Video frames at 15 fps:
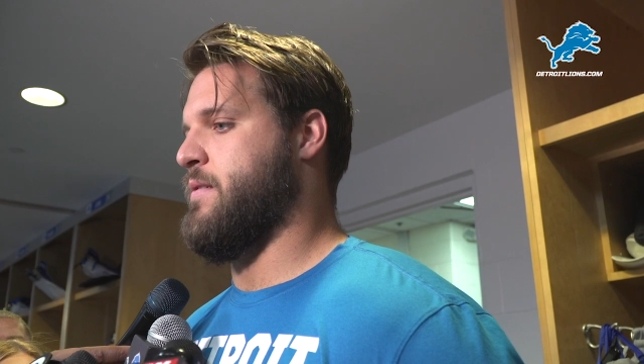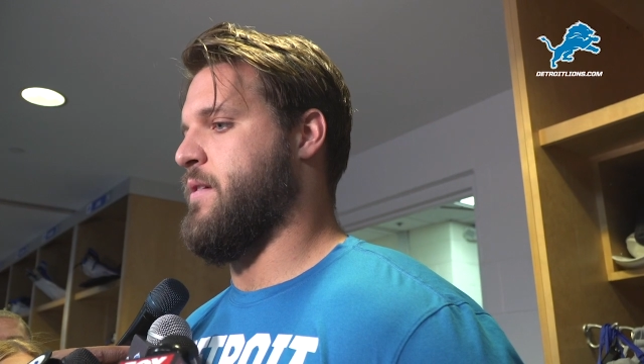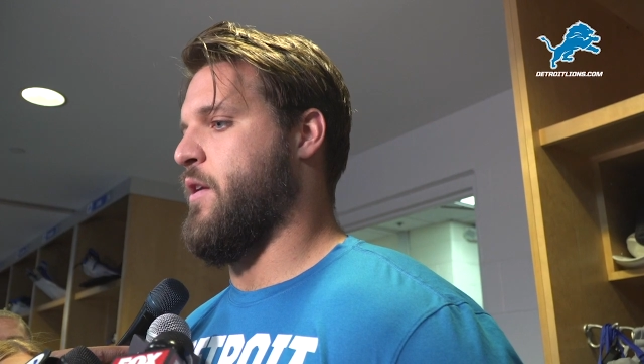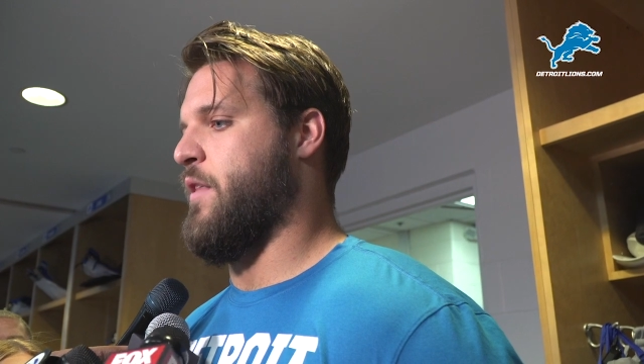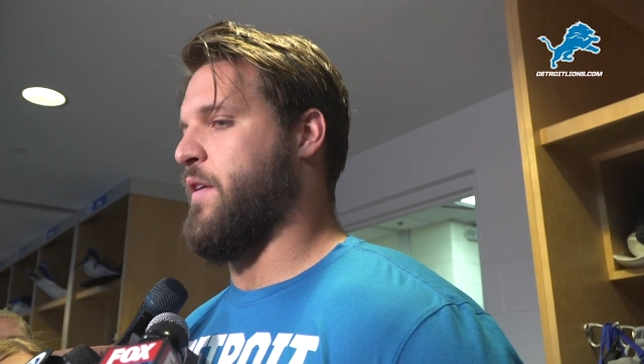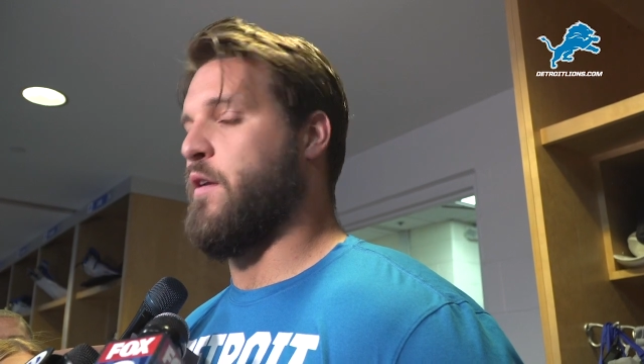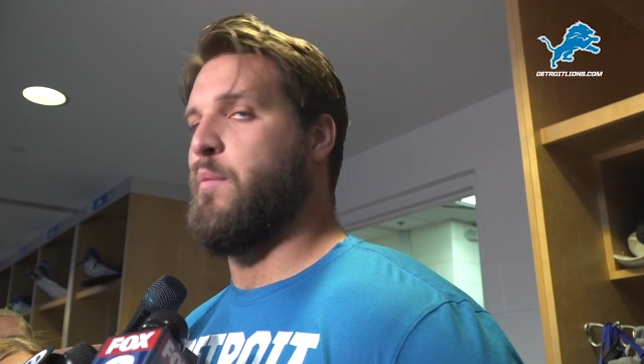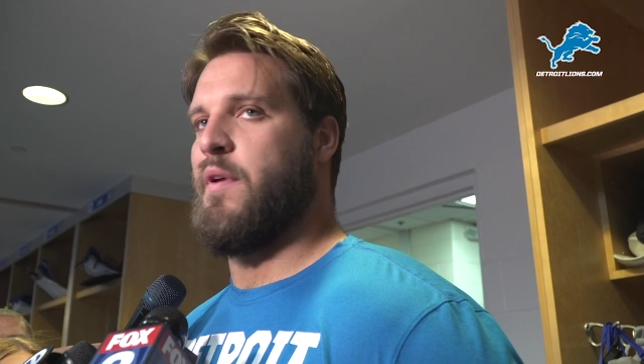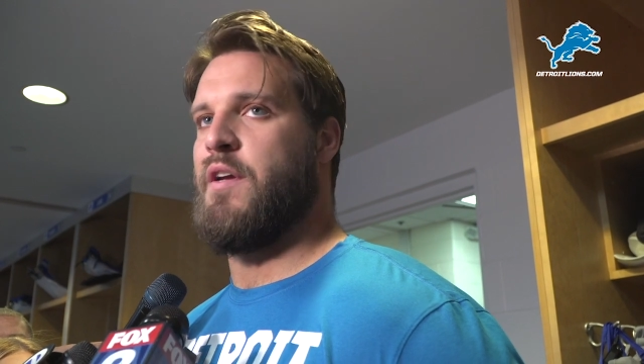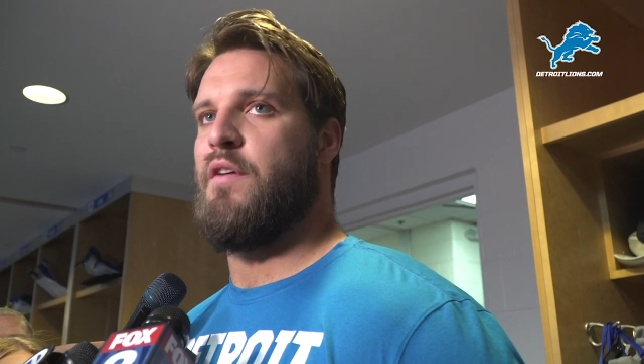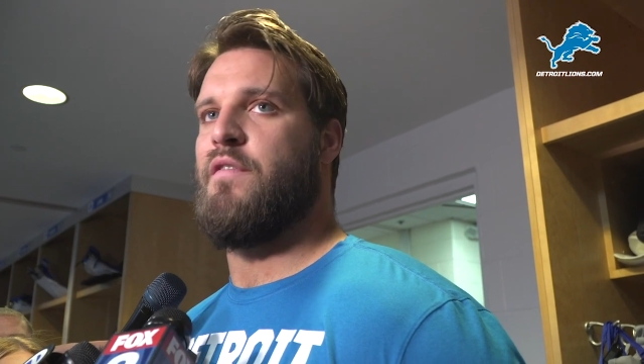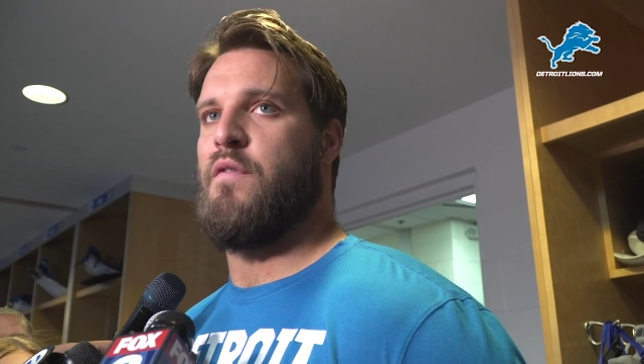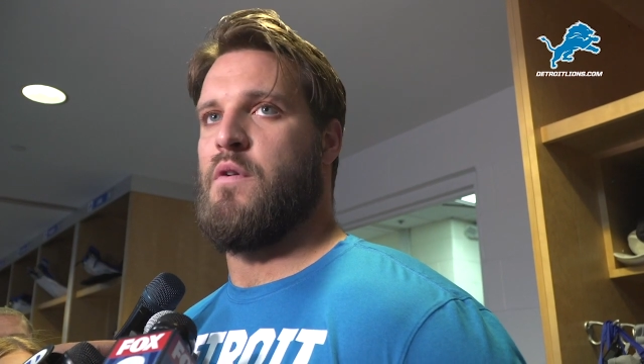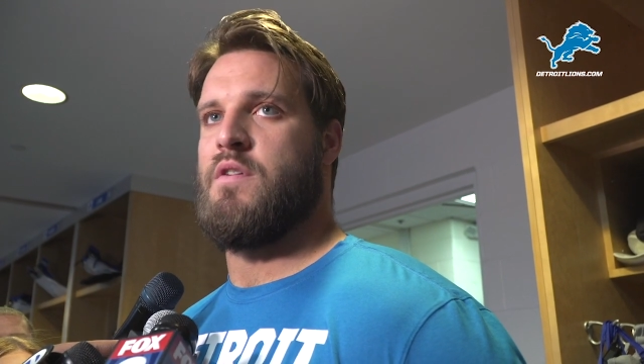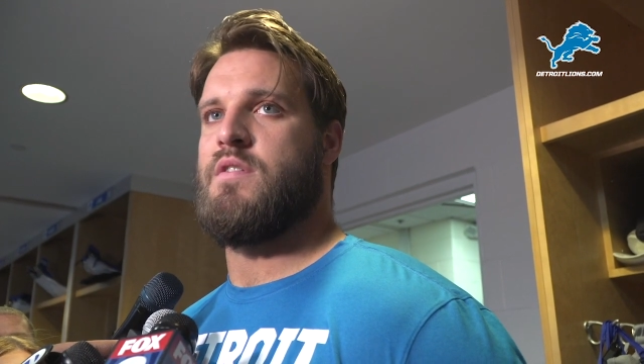think it'll be
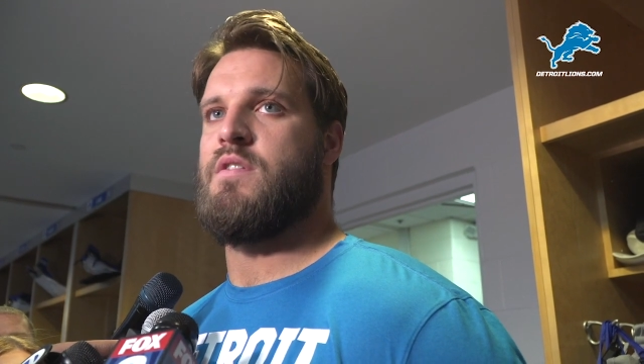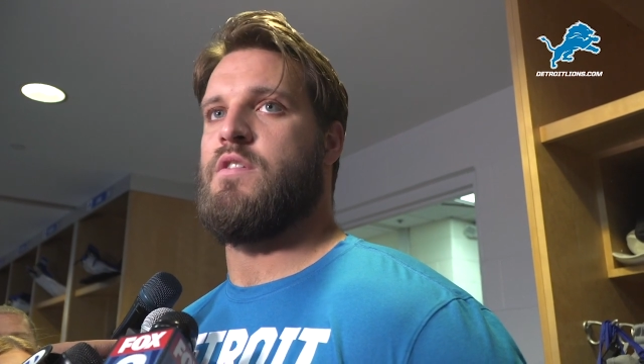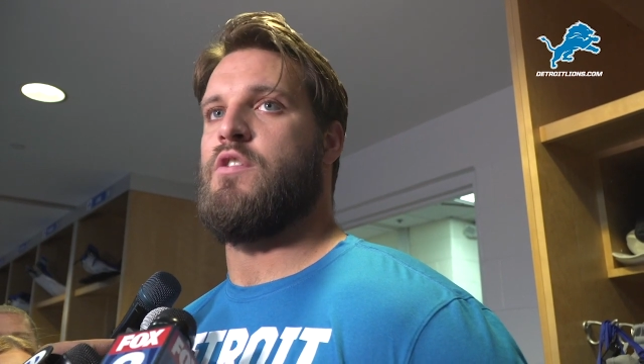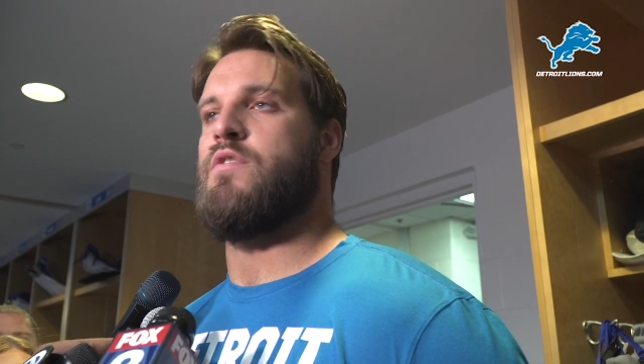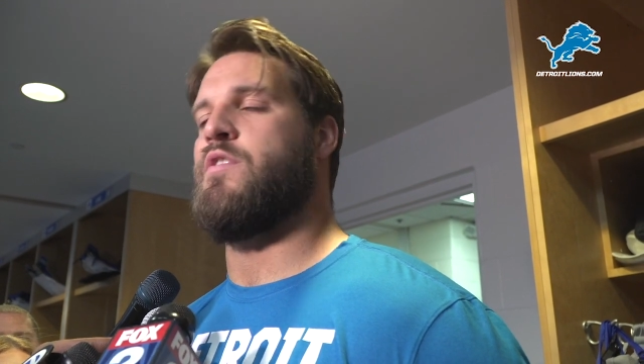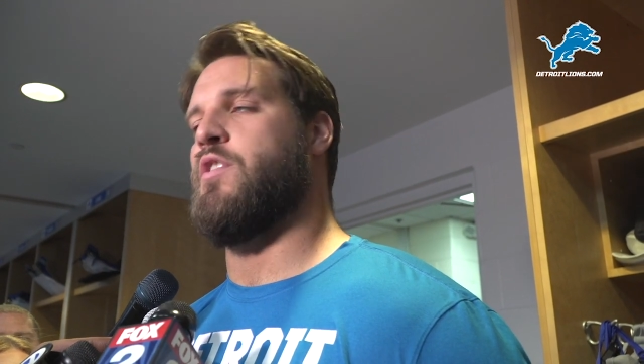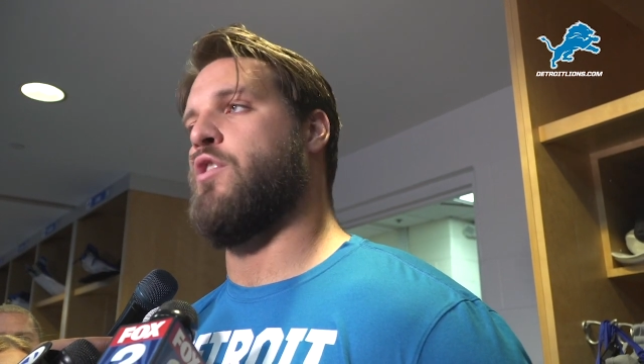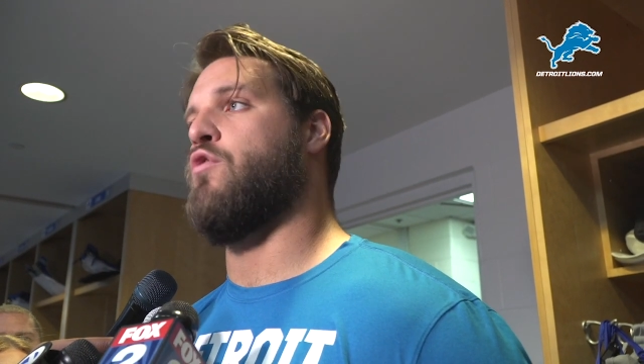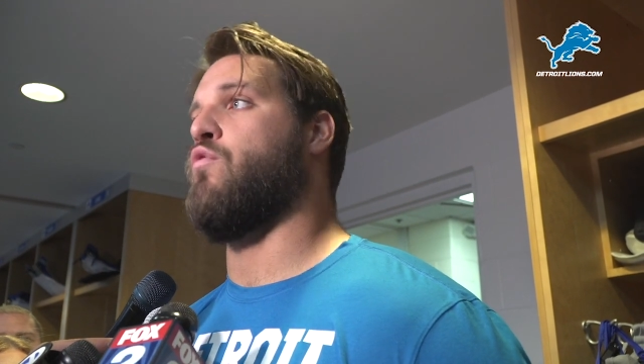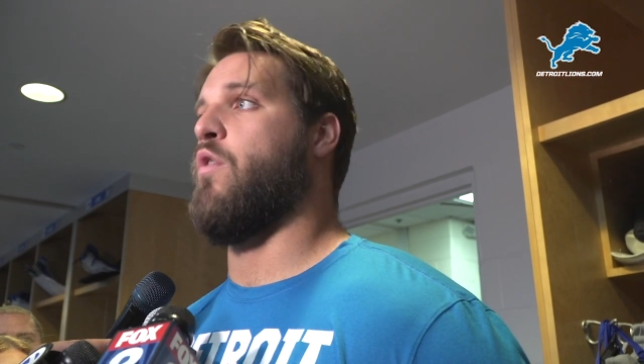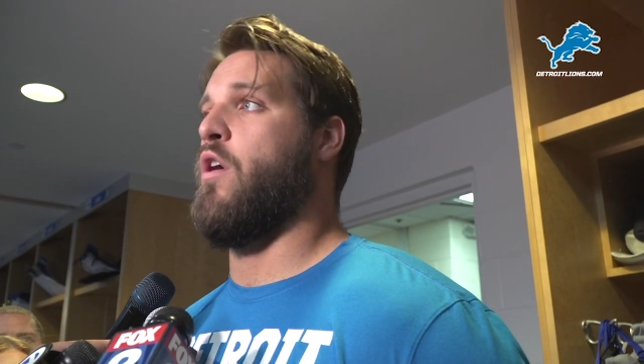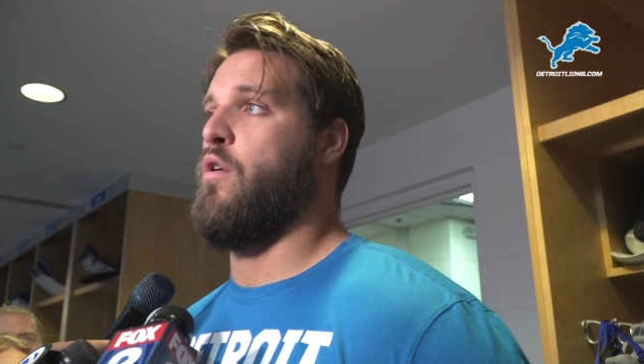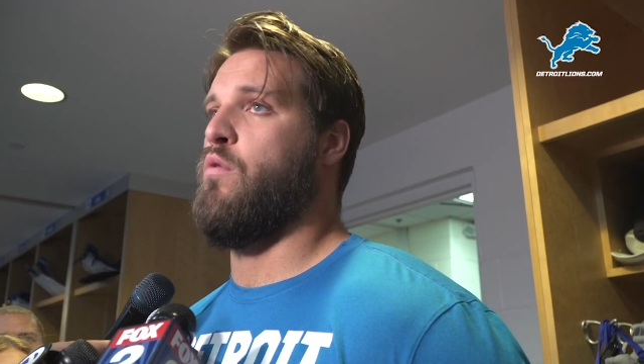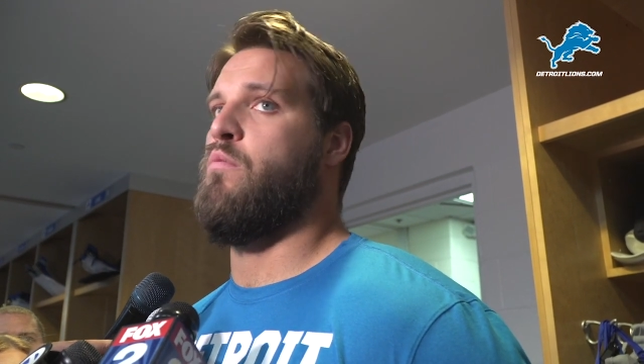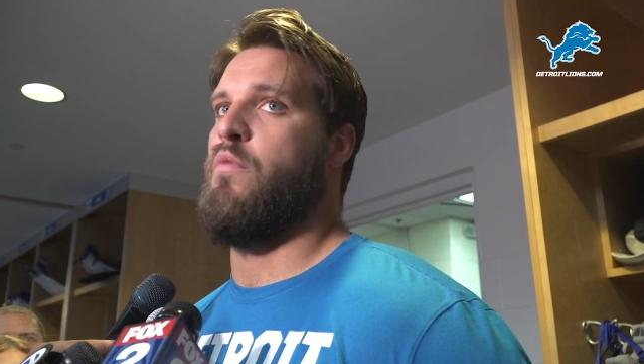good for us to
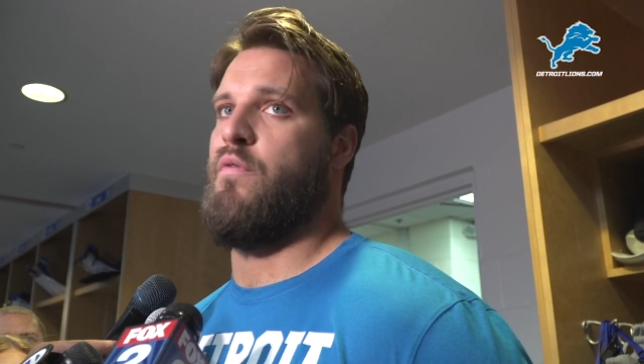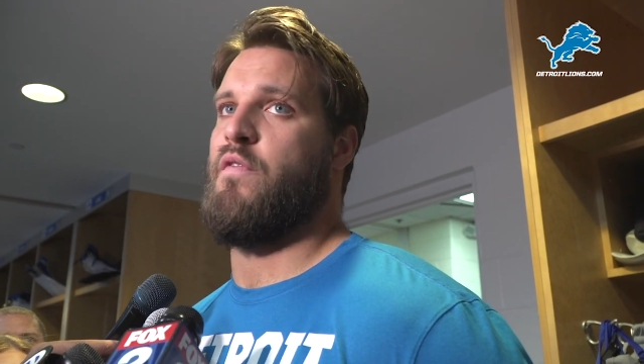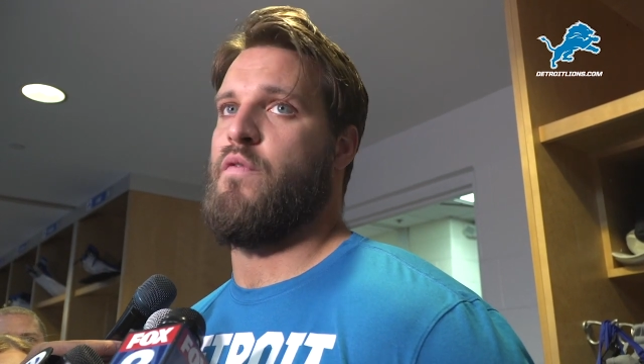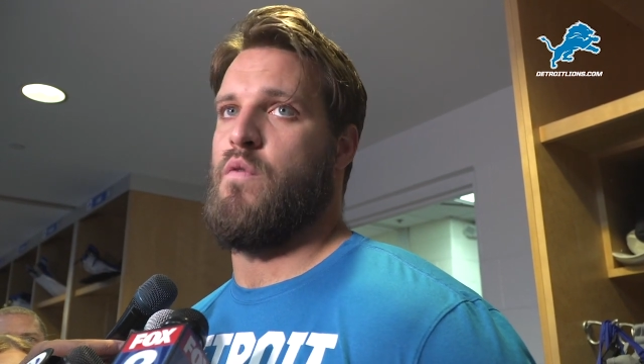grow moving